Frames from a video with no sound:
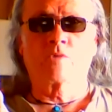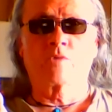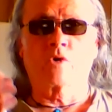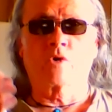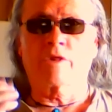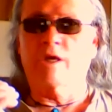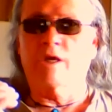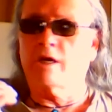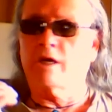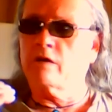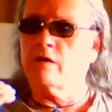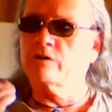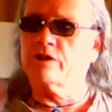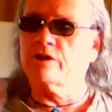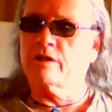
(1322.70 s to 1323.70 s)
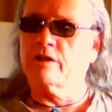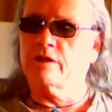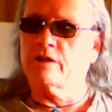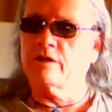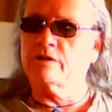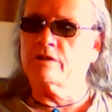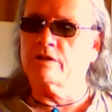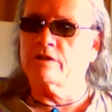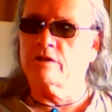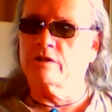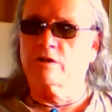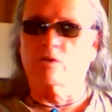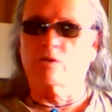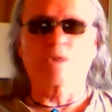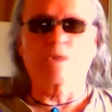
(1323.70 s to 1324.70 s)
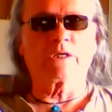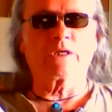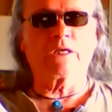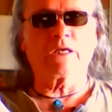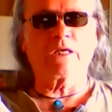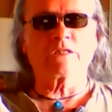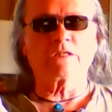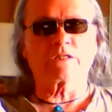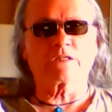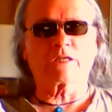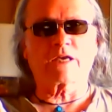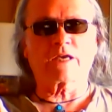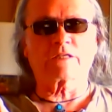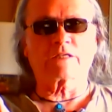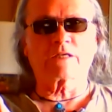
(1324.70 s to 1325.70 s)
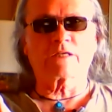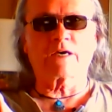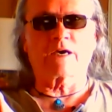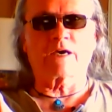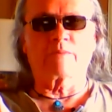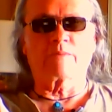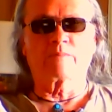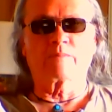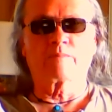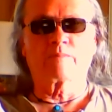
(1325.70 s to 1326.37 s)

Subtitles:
or the energy that he's dealing with needs at that time.